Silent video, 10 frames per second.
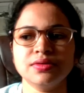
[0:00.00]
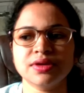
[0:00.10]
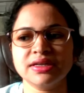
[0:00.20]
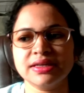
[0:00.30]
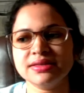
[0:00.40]

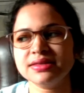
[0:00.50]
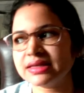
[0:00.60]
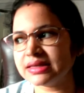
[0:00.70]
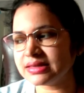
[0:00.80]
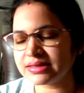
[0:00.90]
Okay, test
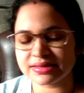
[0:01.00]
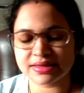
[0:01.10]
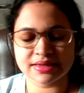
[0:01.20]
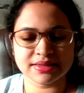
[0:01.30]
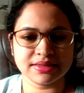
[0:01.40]
case
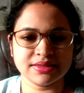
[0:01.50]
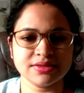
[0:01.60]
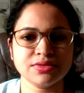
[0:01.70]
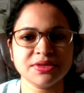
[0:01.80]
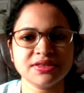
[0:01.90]
design technique.
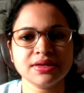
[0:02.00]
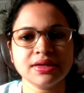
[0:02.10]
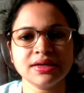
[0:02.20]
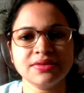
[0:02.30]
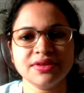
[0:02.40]
So
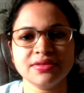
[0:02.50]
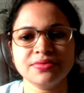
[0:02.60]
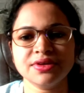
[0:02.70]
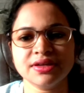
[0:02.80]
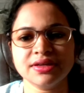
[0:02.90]
basically, whenever
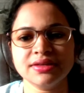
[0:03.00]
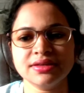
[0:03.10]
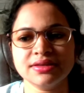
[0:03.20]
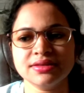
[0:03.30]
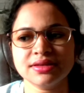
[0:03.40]
any
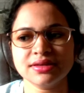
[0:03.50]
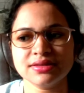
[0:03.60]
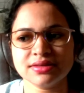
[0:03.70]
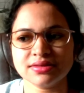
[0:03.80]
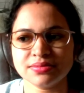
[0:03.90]
test case
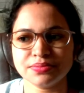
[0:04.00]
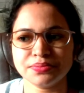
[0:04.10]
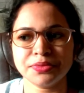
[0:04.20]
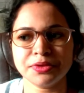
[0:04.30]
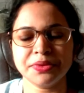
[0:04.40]
is
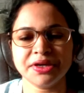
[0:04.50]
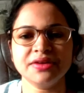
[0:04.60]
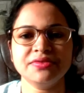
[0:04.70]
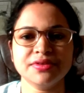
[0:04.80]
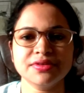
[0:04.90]

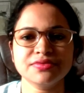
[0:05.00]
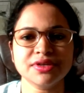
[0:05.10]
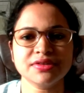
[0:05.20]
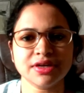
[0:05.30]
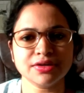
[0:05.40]
prepared, first
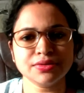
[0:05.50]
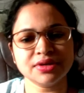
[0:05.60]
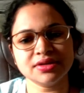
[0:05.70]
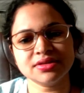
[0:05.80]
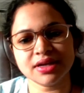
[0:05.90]
we try to
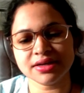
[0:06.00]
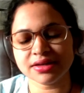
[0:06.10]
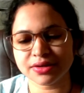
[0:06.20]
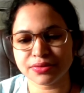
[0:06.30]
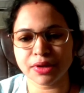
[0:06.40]
understand
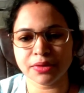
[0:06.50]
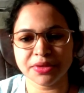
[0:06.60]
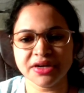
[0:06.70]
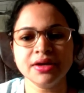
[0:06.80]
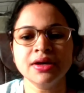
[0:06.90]
the
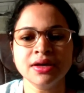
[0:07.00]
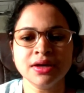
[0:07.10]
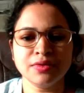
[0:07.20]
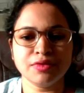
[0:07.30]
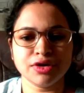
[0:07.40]
requirement,
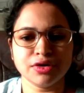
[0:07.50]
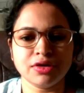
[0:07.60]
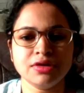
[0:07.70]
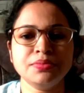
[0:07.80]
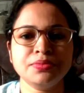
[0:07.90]

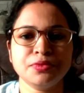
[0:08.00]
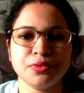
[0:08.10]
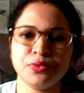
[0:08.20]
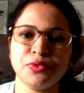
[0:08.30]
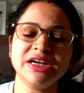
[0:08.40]

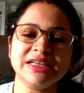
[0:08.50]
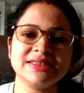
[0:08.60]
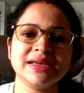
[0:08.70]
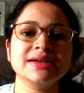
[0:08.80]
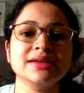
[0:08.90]
what
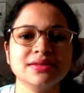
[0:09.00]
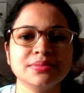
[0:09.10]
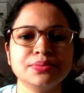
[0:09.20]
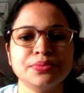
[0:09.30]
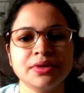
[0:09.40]
exactly
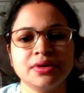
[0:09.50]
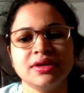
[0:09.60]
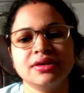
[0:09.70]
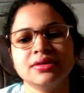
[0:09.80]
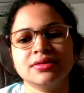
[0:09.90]
the
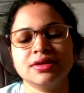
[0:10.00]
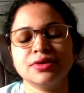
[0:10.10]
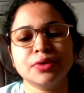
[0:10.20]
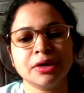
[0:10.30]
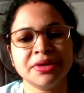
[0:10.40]
like
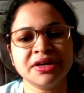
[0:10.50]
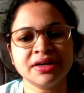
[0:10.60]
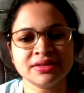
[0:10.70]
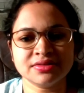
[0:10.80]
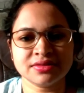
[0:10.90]
requirement
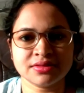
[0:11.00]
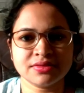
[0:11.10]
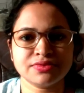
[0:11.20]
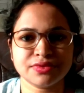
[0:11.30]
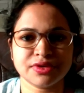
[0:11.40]
is
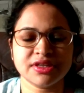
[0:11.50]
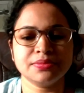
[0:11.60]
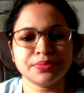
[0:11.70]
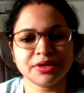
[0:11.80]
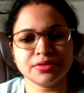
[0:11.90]
for
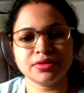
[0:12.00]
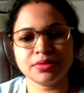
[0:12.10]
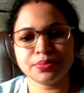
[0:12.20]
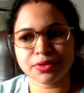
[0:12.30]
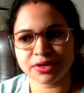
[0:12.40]
that
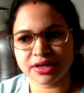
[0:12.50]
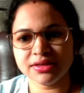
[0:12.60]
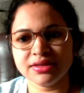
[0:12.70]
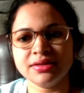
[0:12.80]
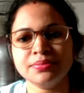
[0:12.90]
particular
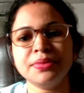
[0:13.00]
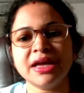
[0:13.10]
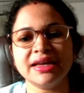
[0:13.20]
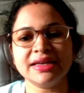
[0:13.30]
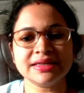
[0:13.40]
product. Then
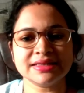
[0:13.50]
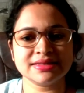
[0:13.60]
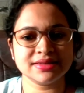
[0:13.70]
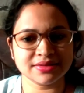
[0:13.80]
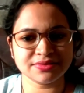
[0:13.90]
planning
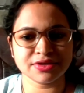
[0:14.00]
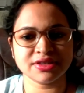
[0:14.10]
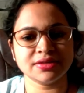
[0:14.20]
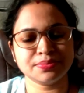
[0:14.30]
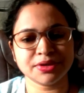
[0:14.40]
is done for
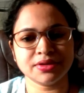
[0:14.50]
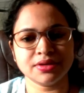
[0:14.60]
that.